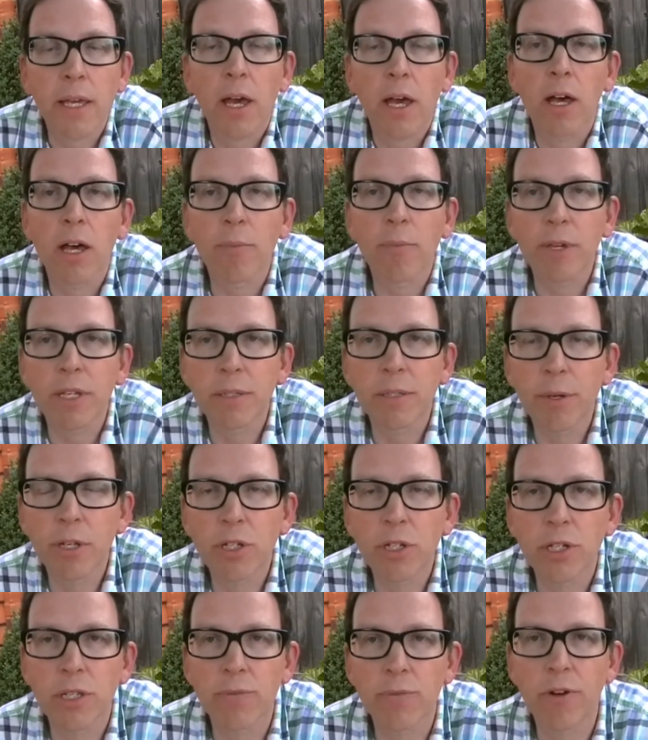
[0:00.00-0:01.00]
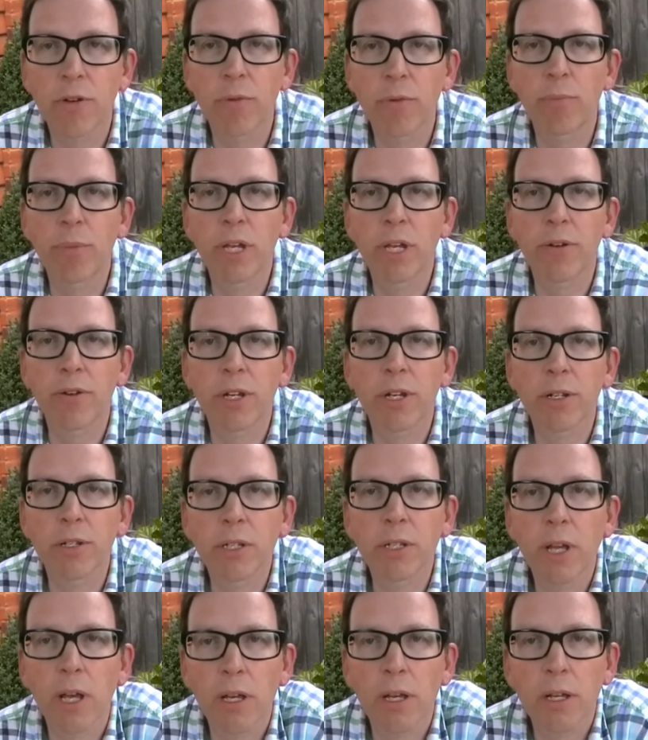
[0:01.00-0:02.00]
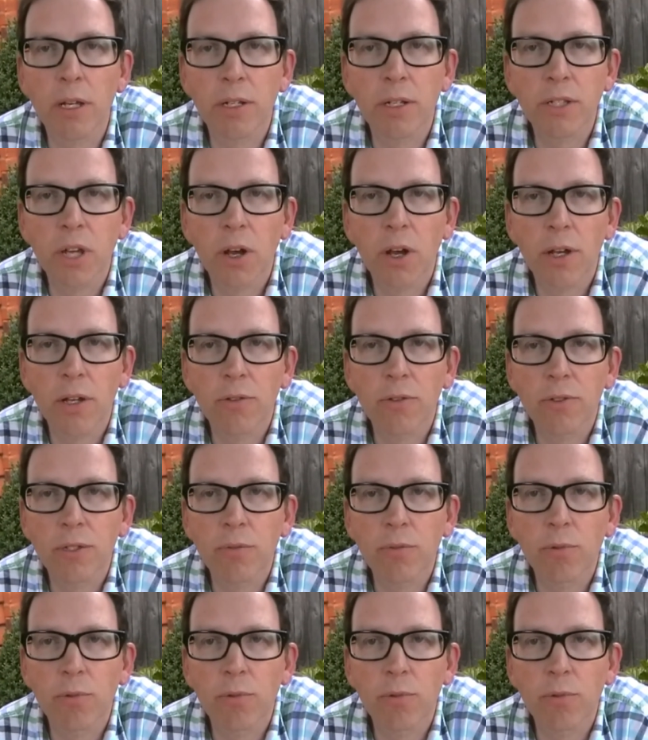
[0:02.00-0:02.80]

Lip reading: Especially in the Roman period, tiles